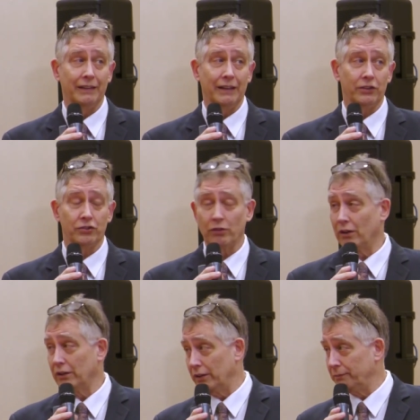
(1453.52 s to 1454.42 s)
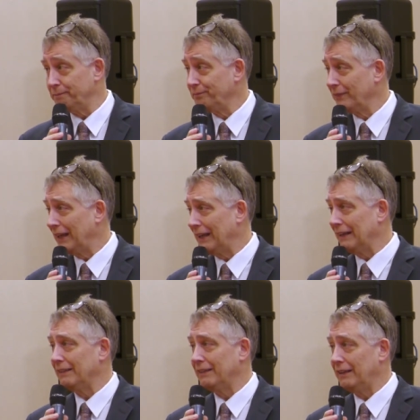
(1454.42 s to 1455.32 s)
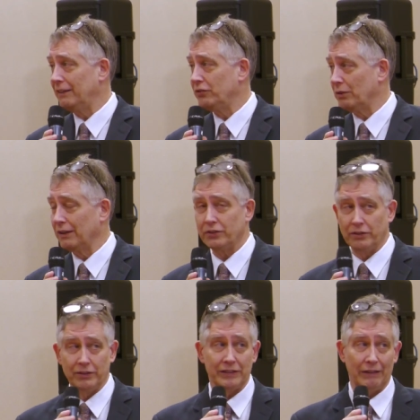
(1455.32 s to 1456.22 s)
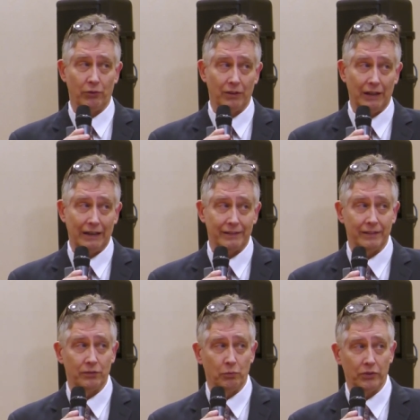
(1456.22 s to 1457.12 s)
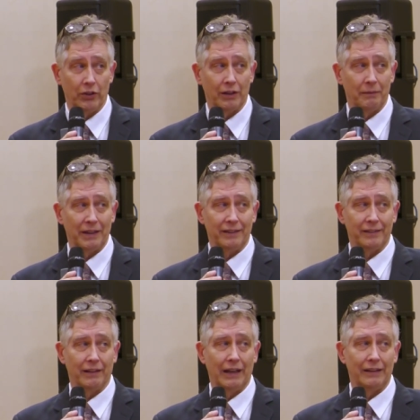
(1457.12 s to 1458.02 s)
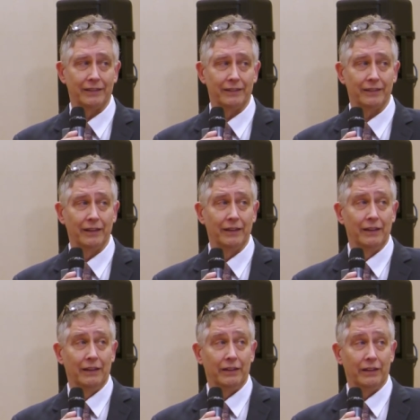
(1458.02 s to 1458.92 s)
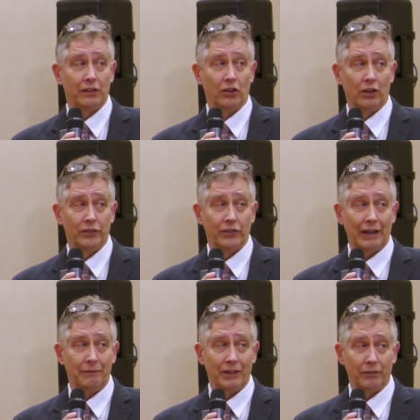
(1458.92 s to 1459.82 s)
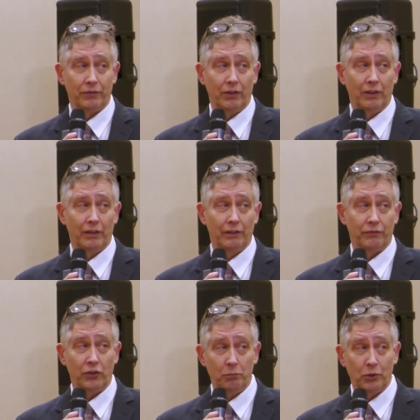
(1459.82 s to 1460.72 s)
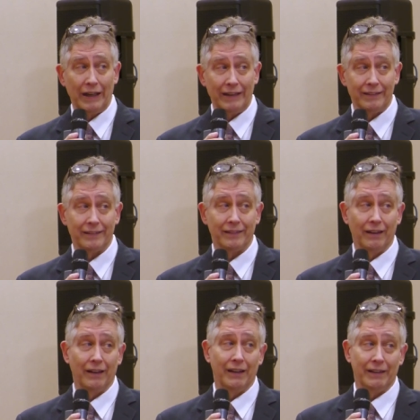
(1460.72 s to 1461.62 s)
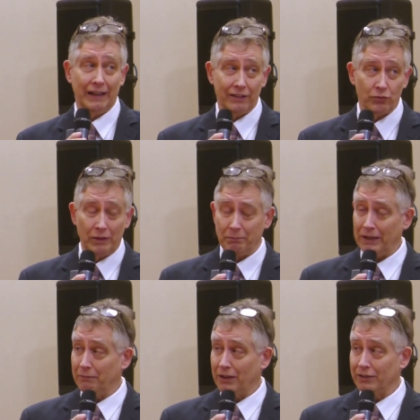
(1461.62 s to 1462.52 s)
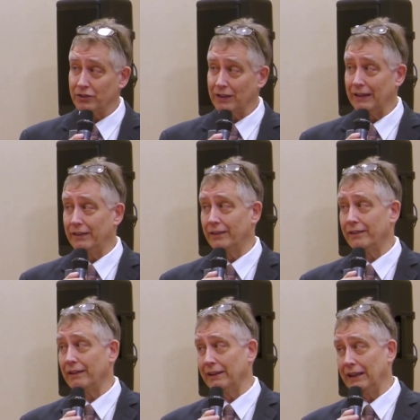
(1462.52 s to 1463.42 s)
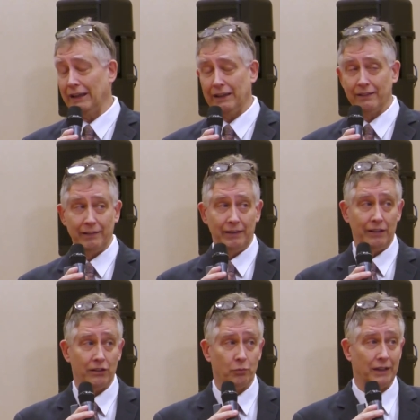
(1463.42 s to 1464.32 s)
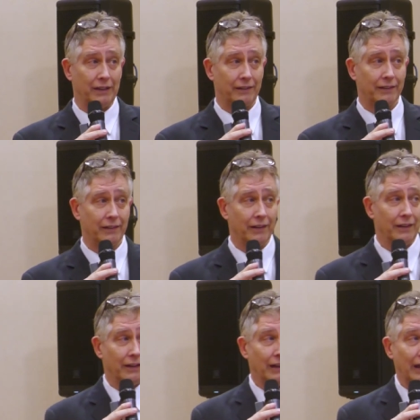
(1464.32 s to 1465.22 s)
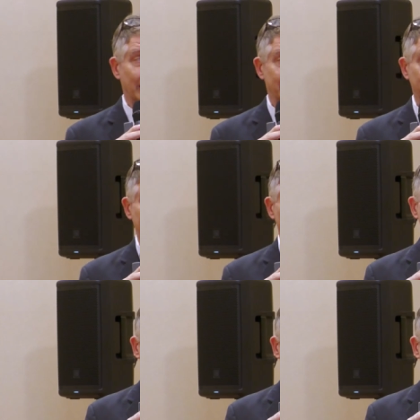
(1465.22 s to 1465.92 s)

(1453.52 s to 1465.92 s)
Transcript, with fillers: that are stronger. And these drugs are in several classes. We'll talk about these classes. They're called dimethyl fu the fumarates, uh, the S one P modulators, and the anti C D twenties. And these